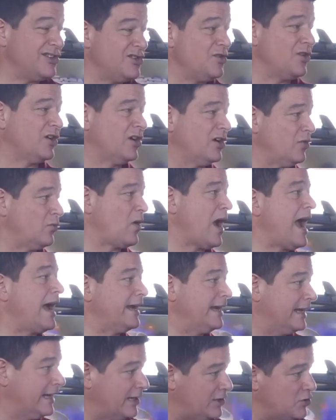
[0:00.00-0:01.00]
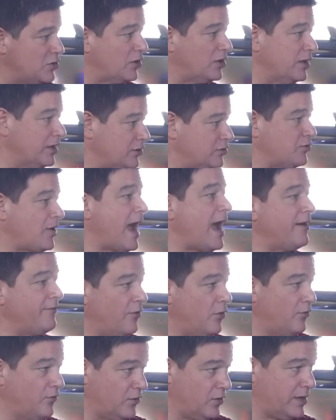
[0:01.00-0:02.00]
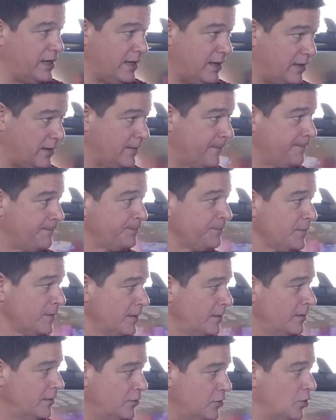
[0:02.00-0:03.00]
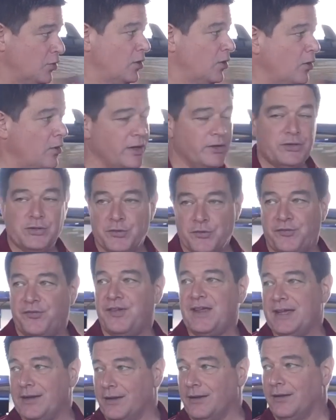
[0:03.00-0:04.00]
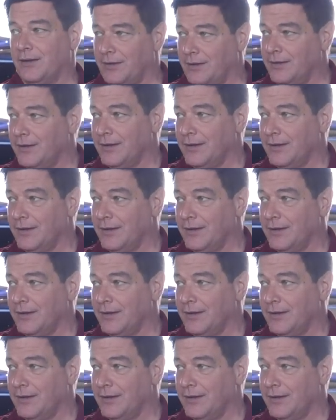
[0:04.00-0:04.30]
you're going to ride in and you're going to drive over here, you're going to feel